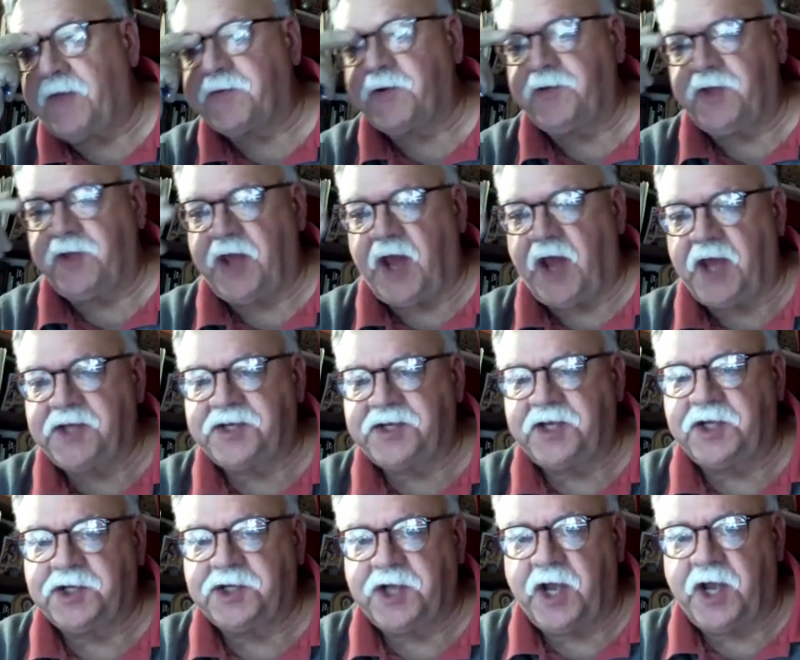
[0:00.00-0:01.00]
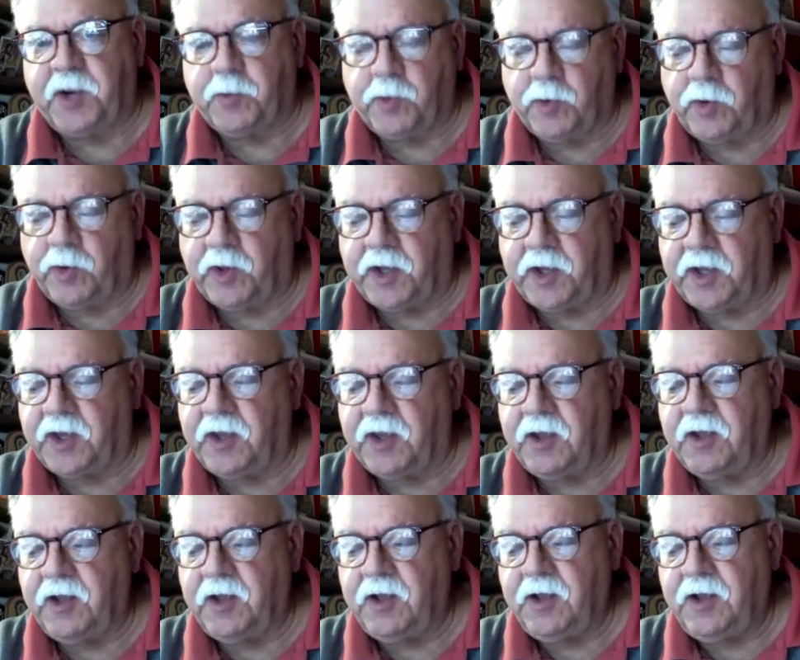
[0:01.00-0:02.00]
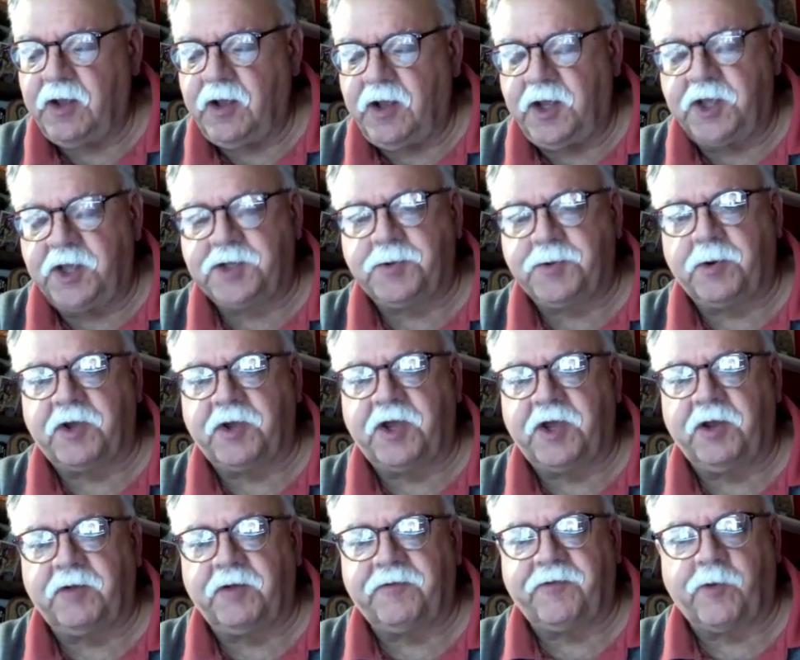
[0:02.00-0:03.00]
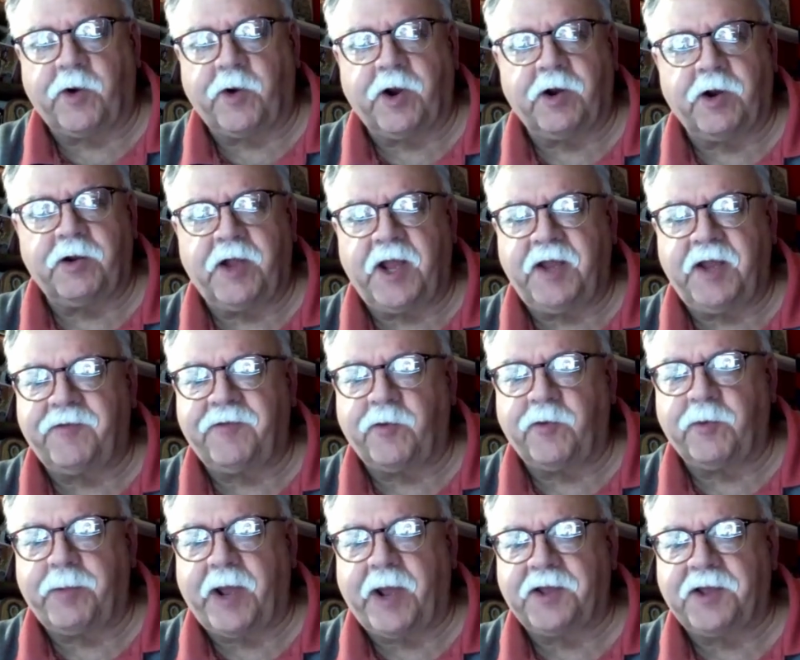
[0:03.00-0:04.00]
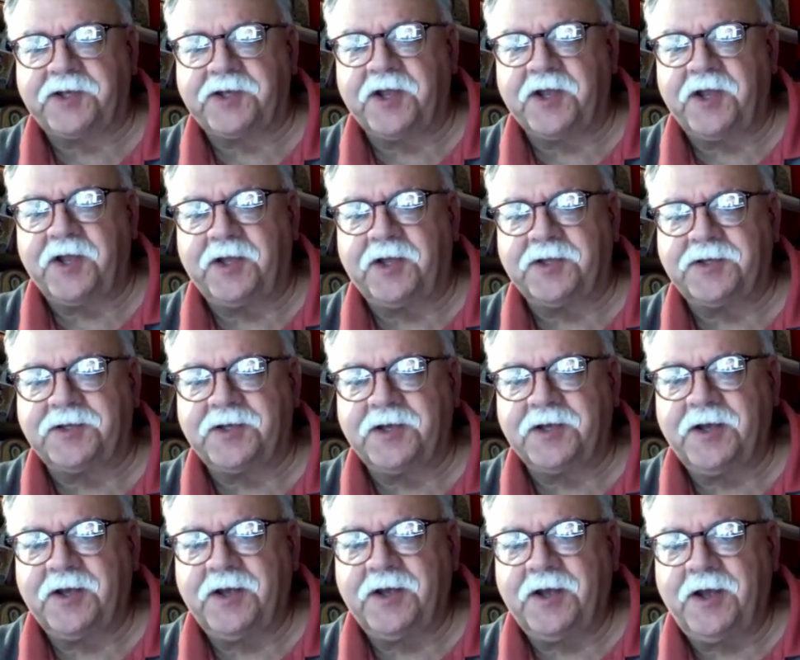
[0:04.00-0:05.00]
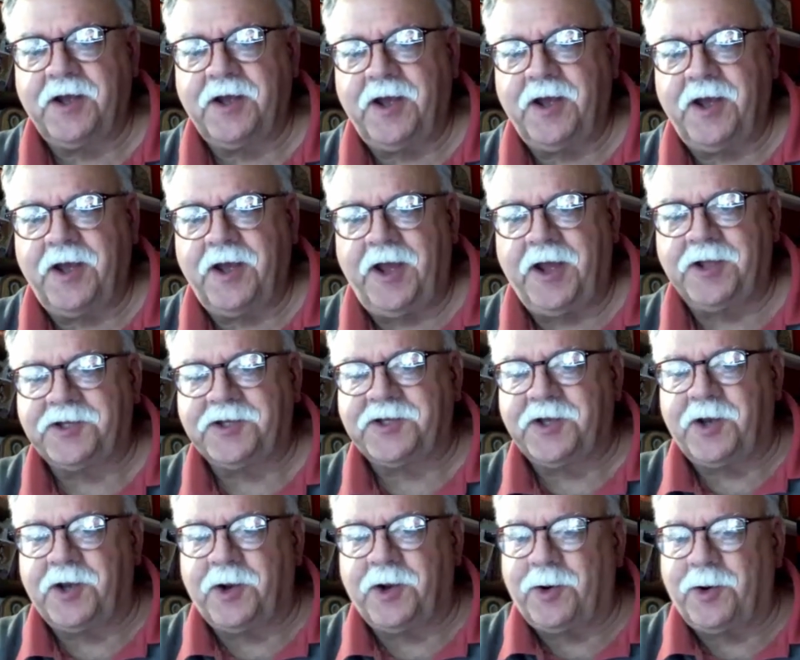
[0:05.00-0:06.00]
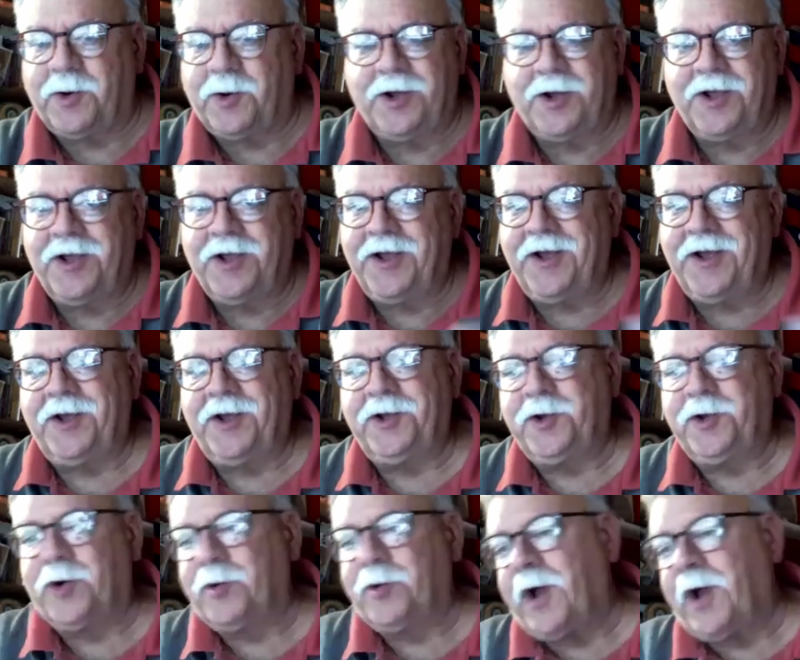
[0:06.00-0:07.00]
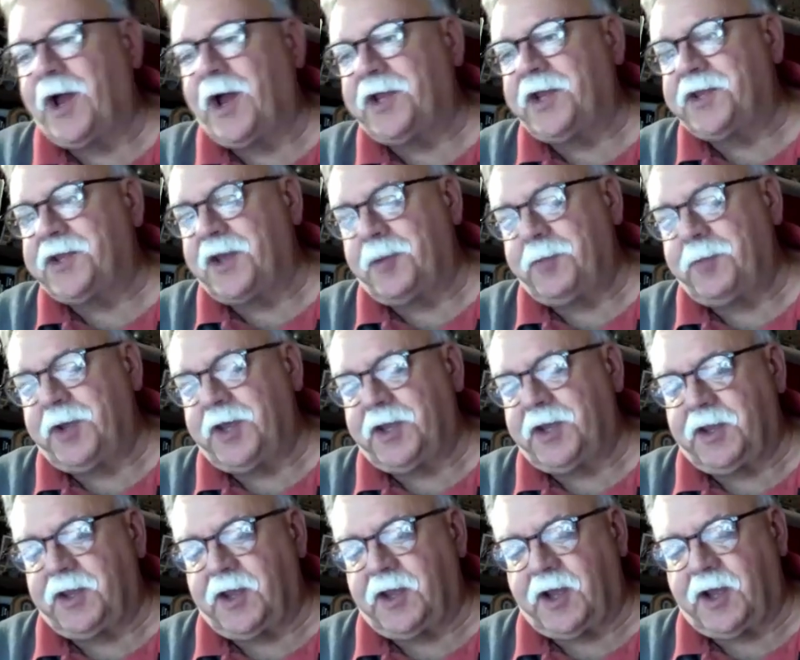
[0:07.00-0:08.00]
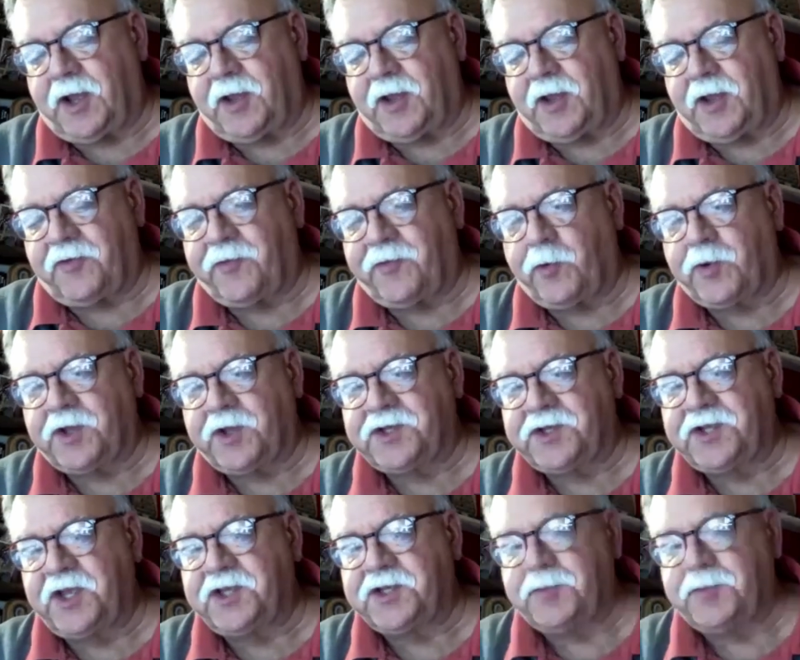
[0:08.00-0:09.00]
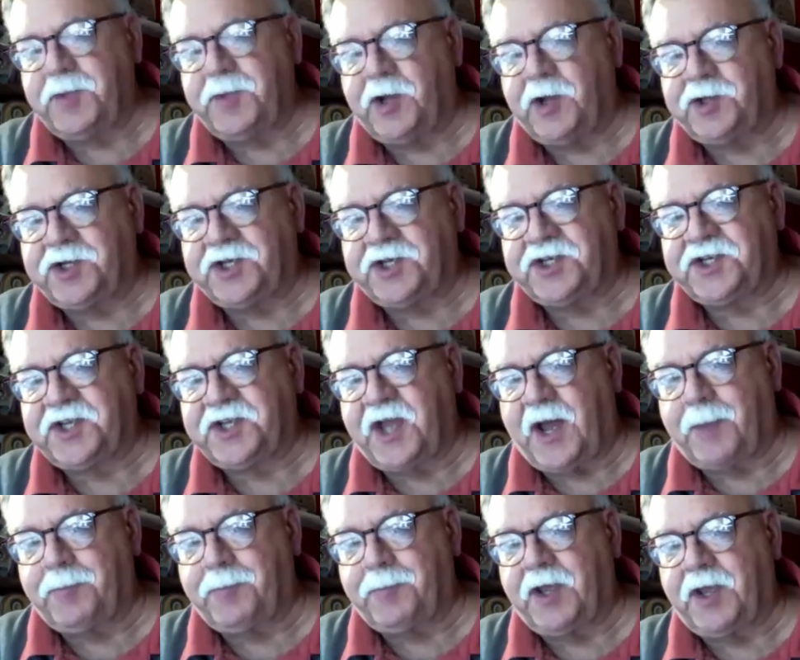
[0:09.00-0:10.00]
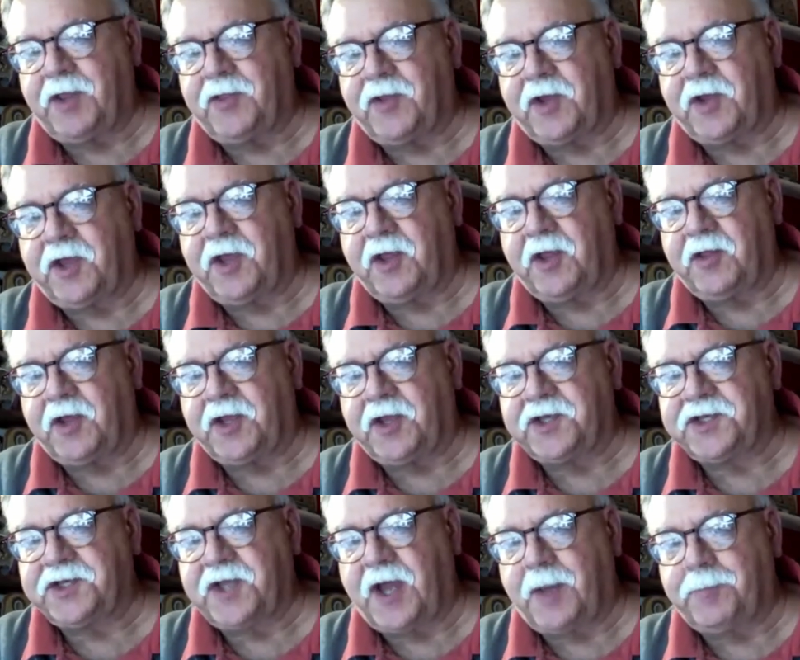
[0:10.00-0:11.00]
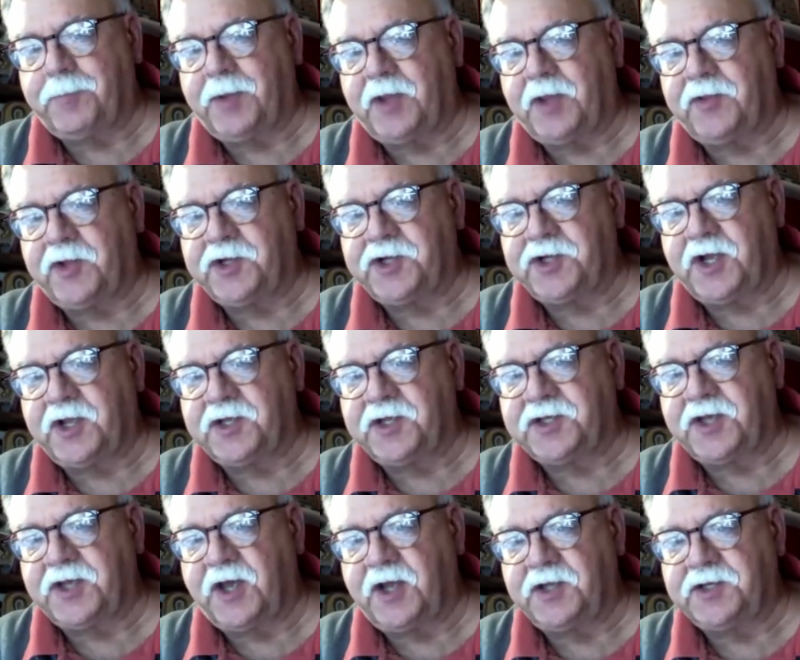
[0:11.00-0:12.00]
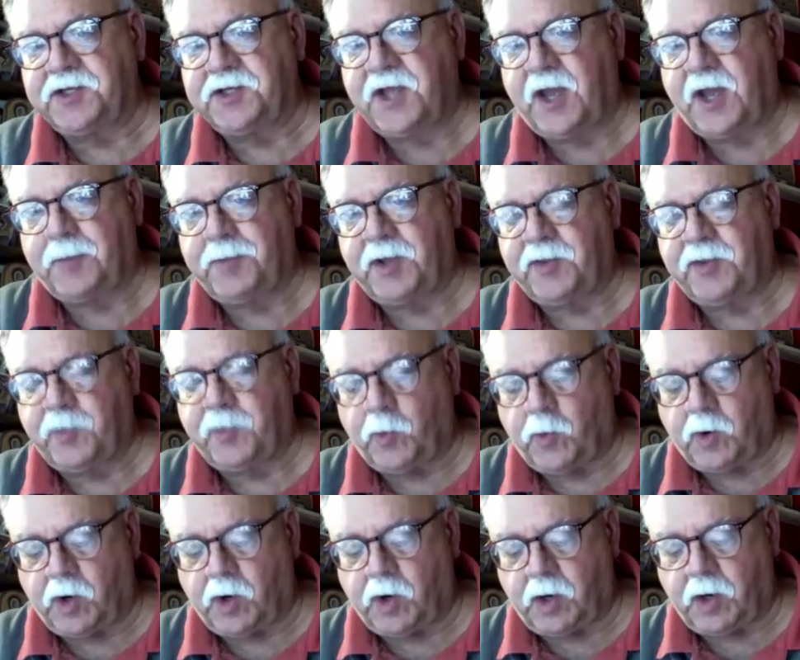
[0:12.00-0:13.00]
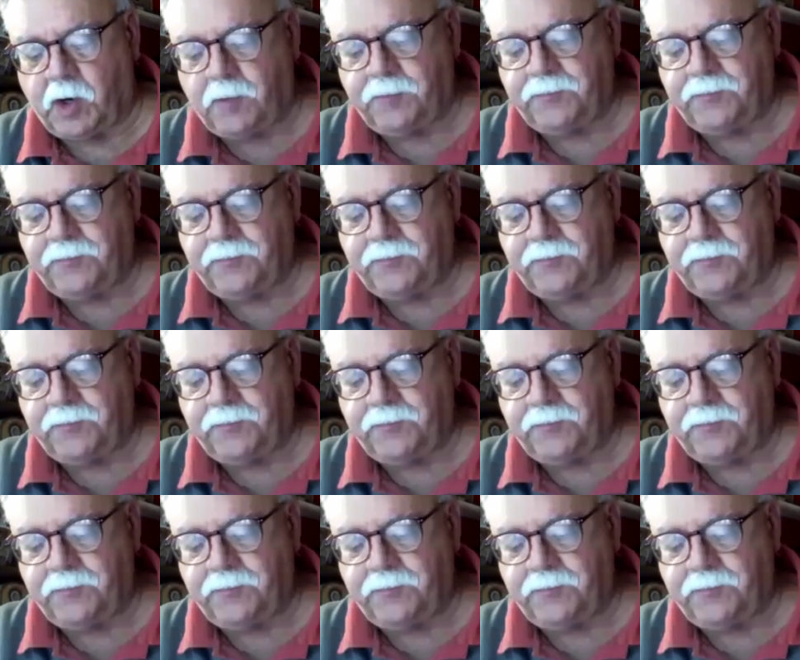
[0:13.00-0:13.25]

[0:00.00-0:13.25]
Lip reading: after the ICJ ruling, Israel killed 484 Palestinians. And so you're right. I mean, the focus needs to be on just stopping the killing, stopping the genocide, stopping the war.